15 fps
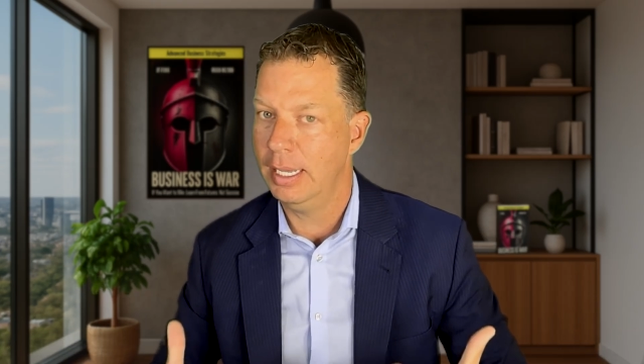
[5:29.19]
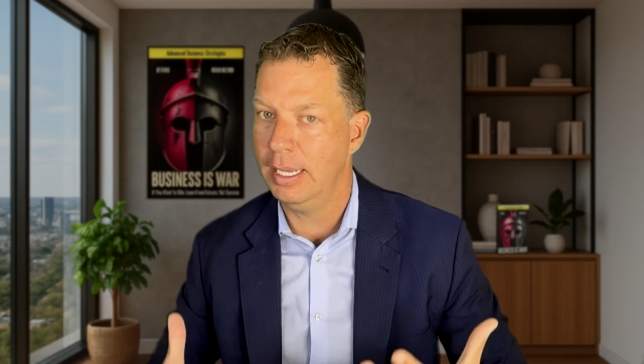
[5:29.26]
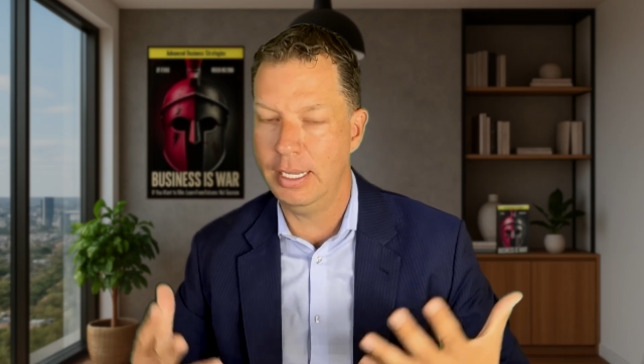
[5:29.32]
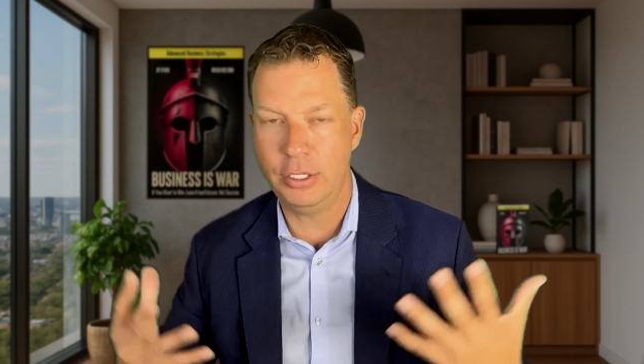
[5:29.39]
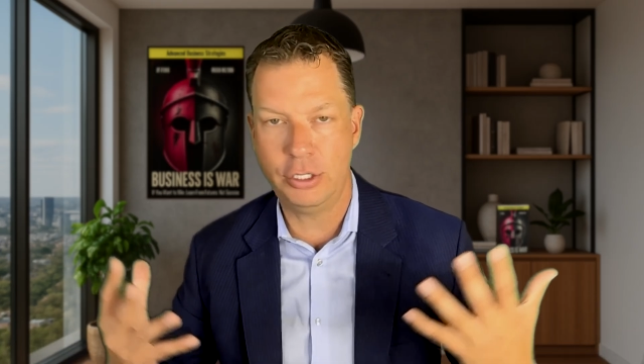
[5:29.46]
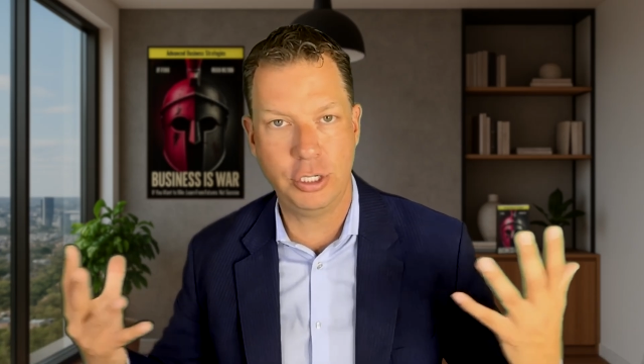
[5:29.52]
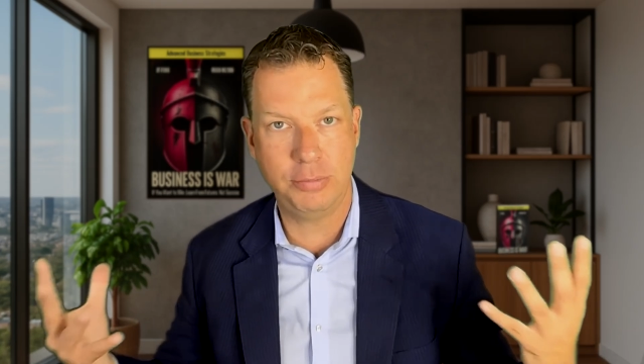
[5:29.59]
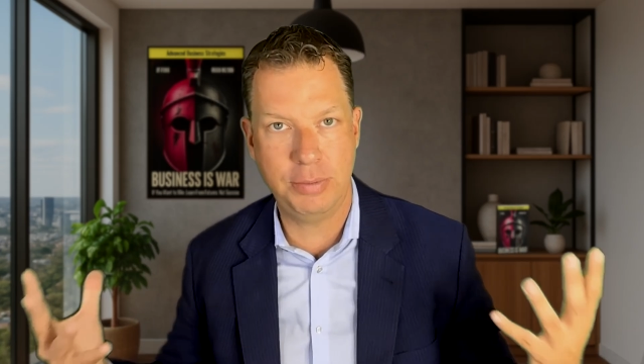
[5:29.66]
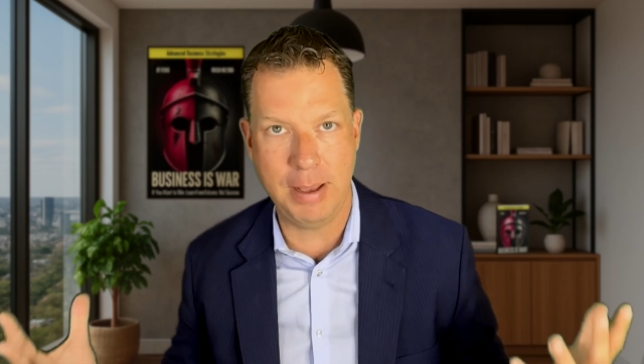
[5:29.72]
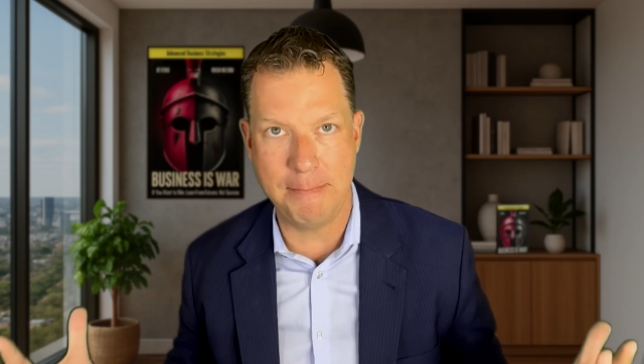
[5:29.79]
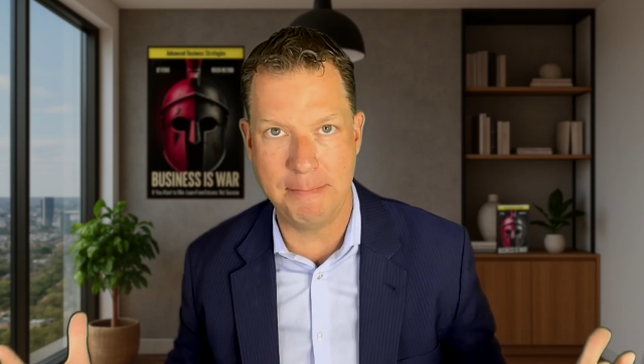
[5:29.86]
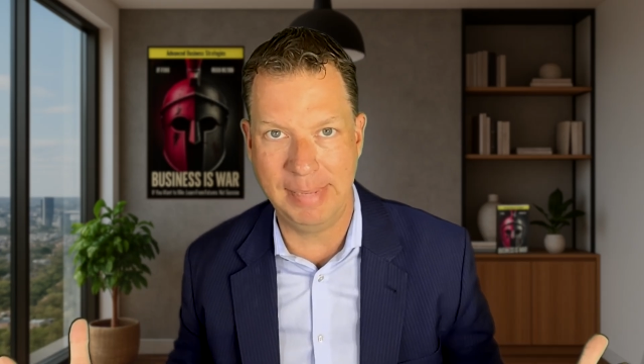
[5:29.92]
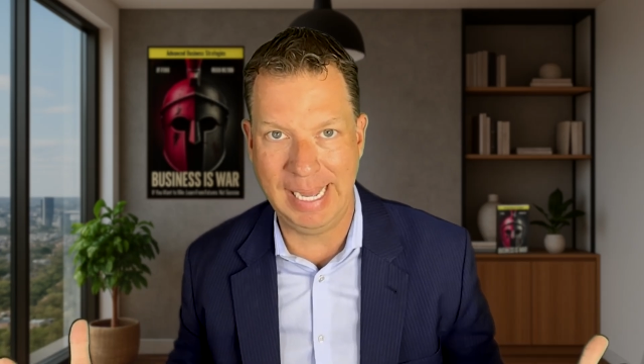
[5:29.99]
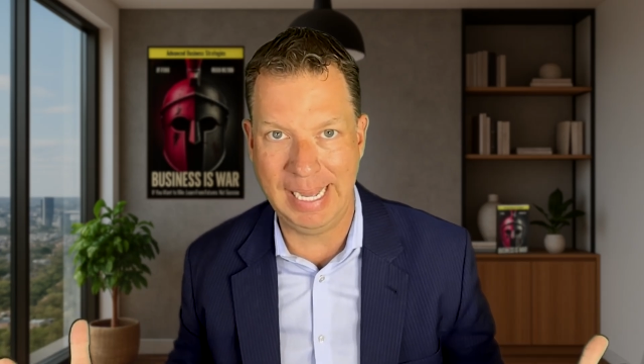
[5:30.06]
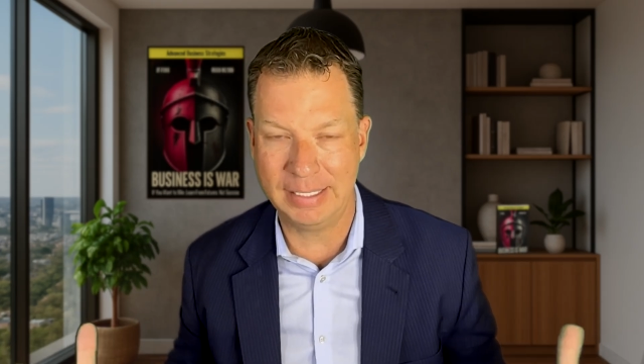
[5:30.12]
it should be a
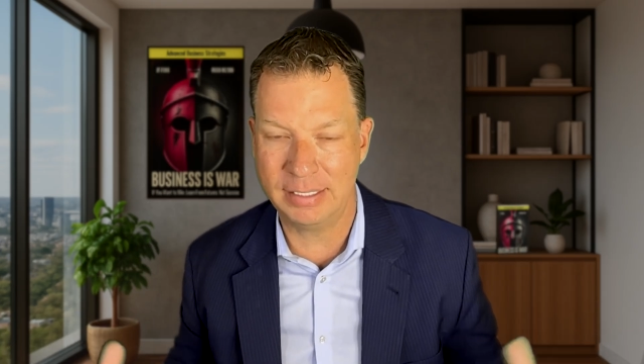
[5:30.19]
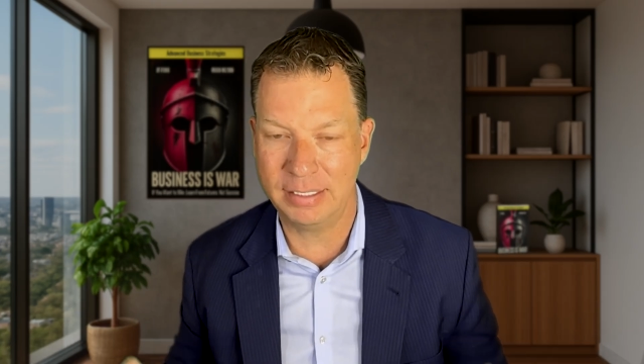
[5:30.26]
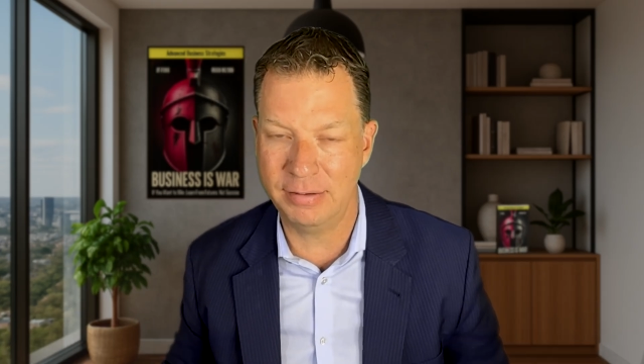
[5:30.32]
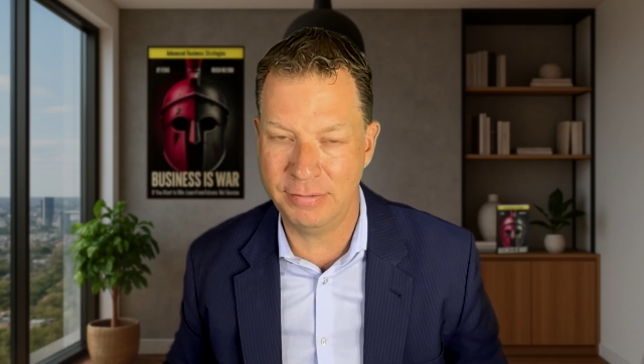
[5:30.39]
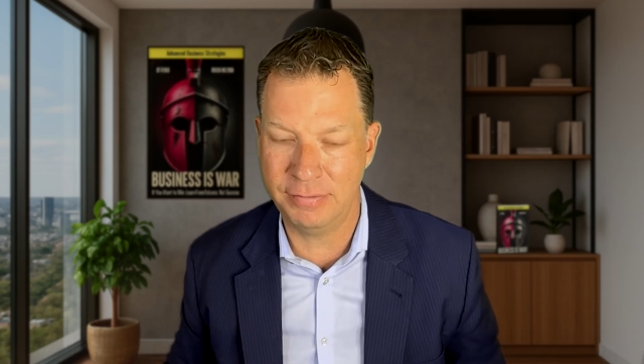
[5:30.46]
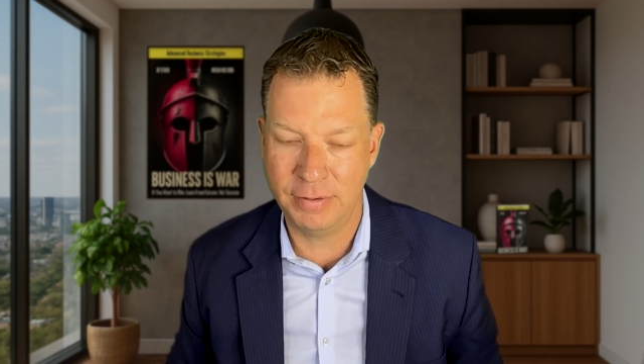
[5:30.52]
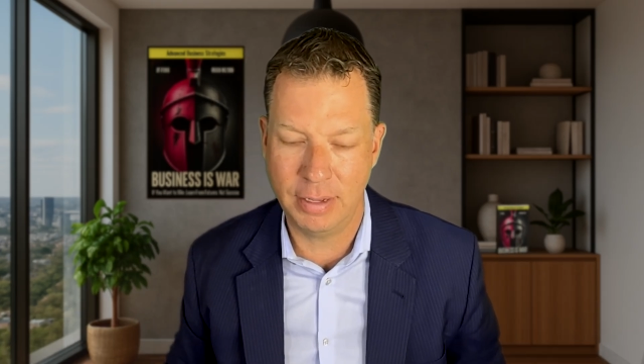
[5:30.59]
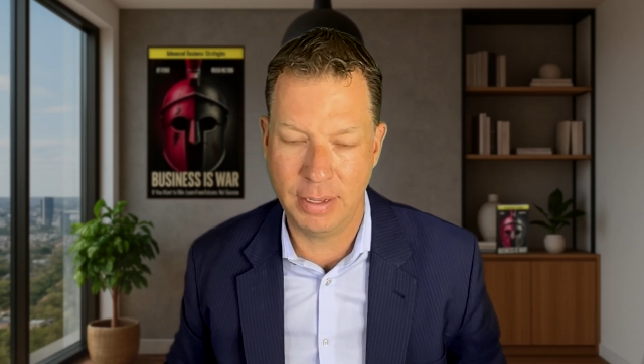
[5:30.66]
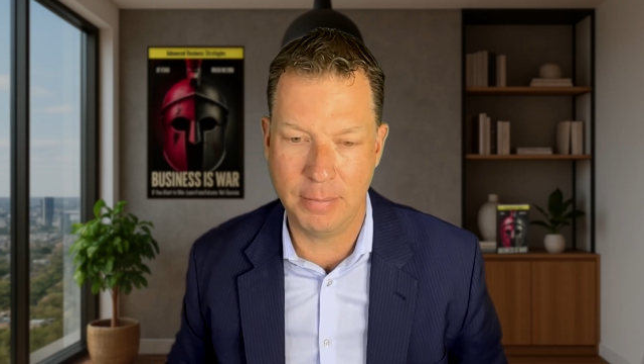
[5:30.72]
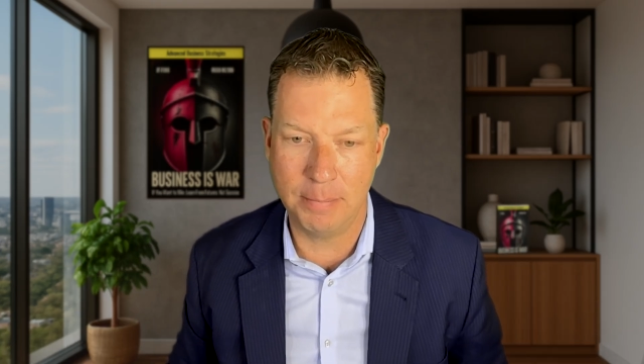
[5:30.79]
massive